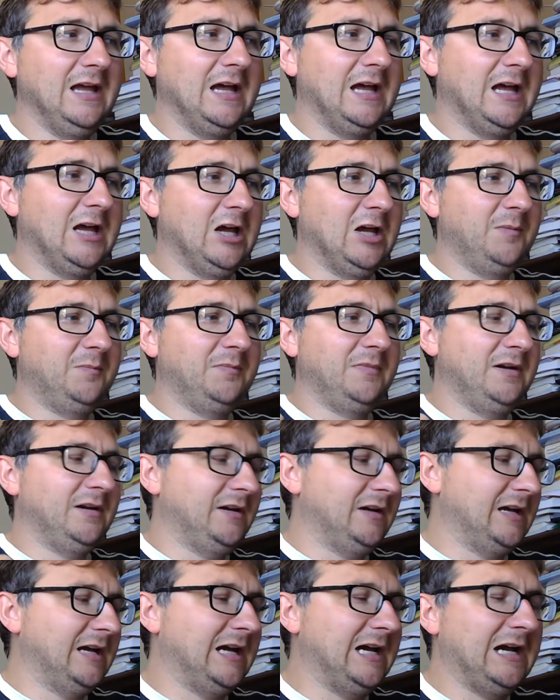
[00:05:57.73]

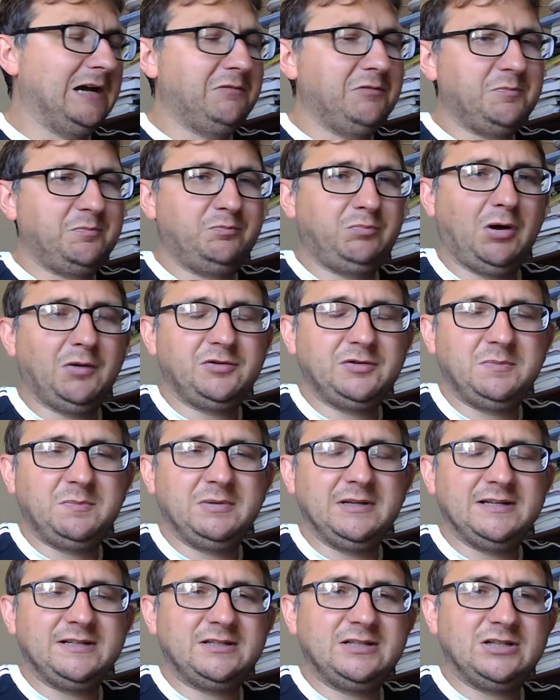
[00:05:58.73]
I would
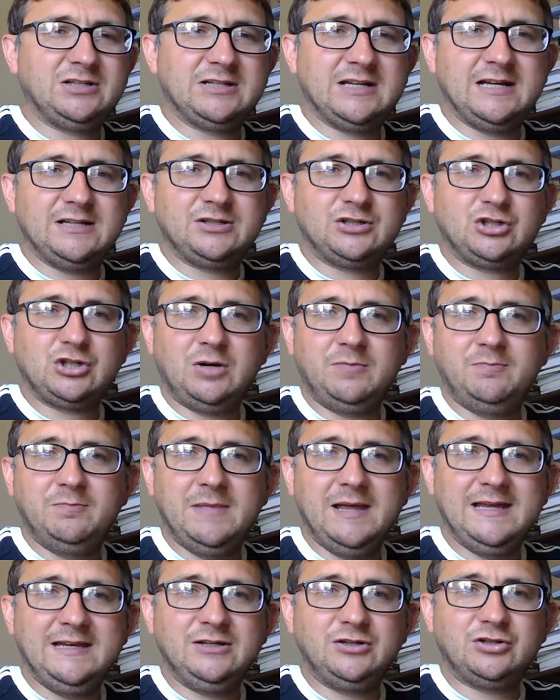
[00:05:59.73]
possibly suggest John
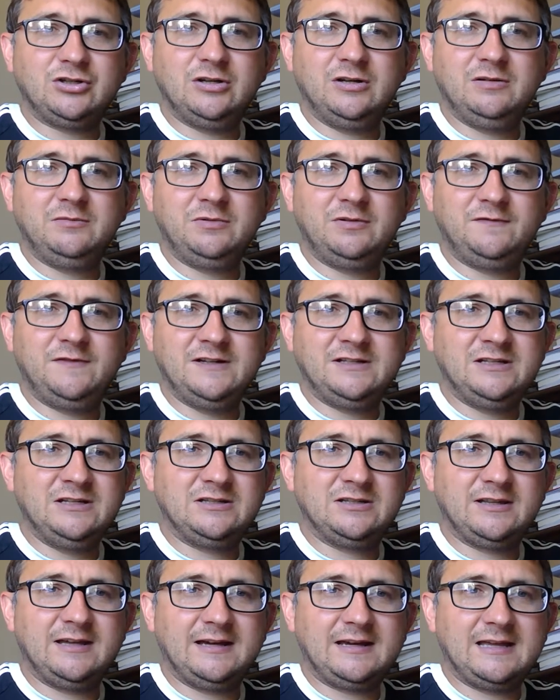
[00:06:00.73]
Major would fit
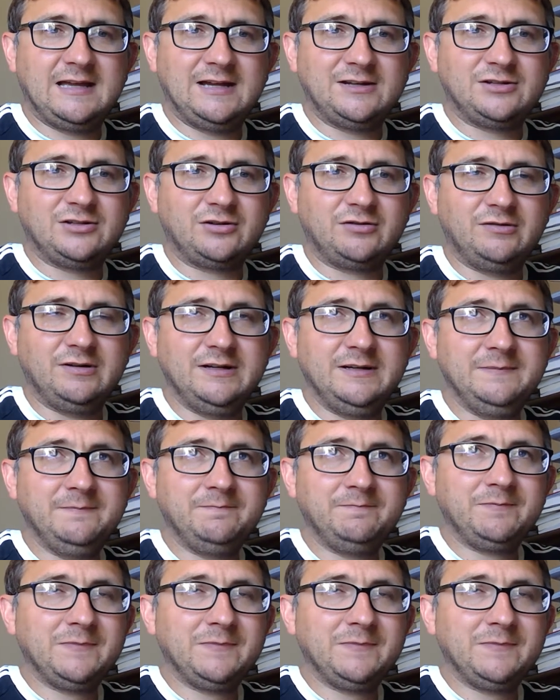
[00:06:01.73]
into that category.